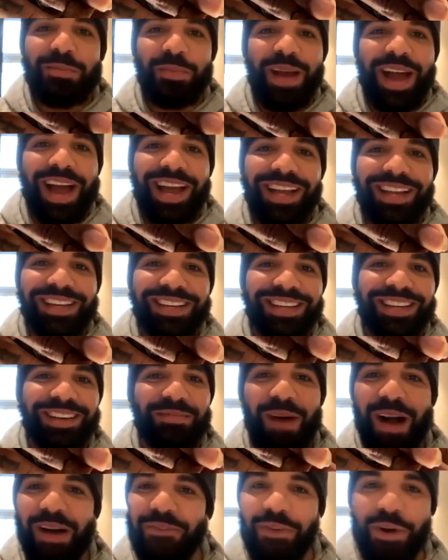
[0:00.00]
in bed.
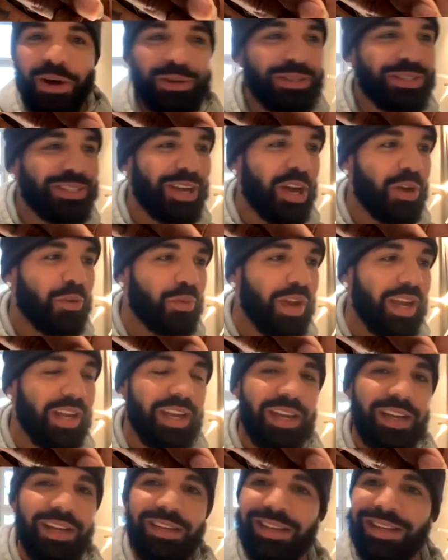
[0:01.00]
My phone started
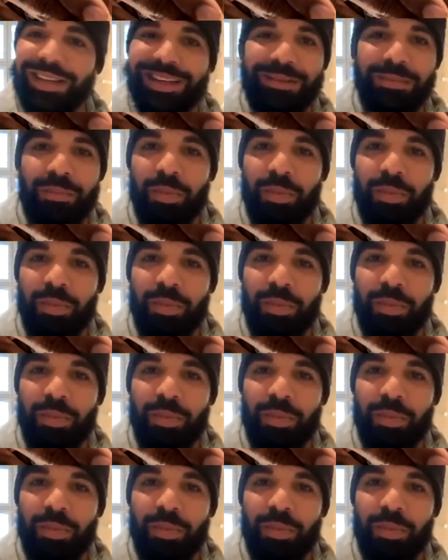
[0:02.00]
ringing.